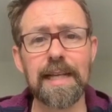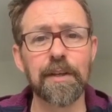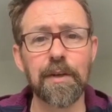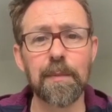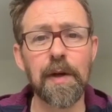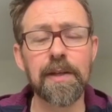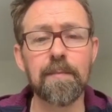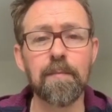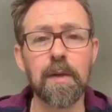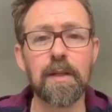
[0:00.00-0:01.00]
a new bike,
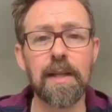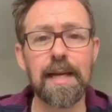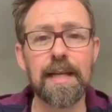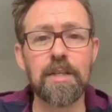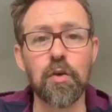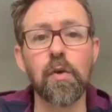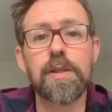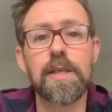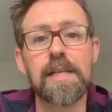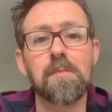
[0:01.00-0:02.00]
but they enjoy
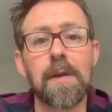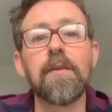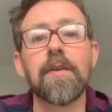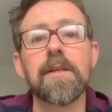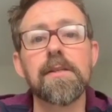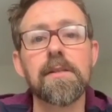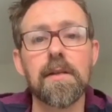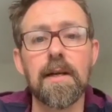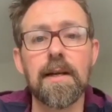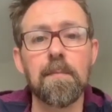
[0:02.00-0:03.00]
the experience.
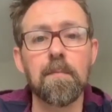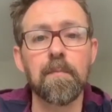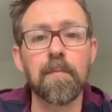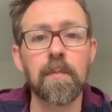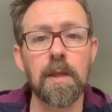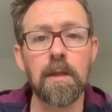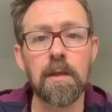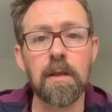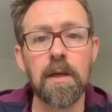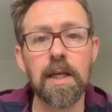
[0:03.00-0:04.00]

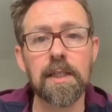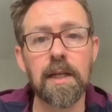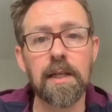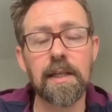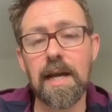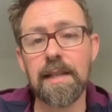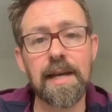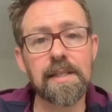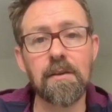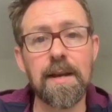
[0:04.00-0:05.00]
And
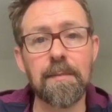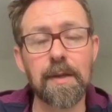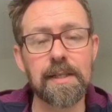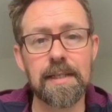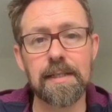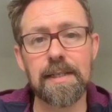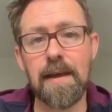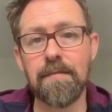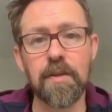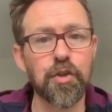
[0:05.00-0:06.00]
that's great because there's a
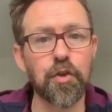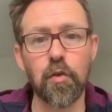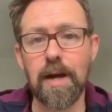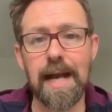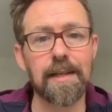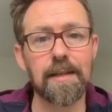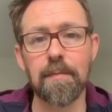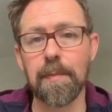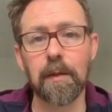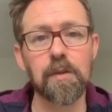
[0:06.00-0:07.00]
definite shorthand
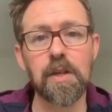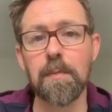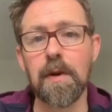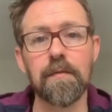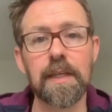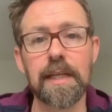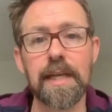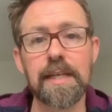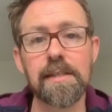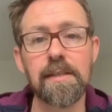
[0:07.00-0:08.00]
that builds up over the
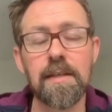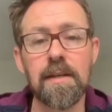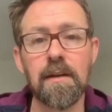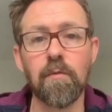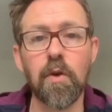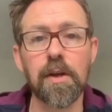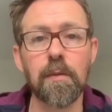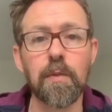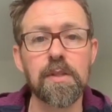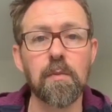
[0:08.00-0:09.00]
years of
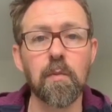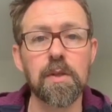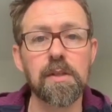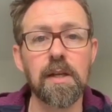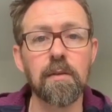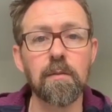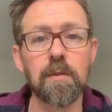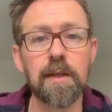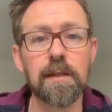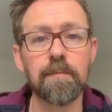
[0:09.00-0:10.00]
working with someone. So I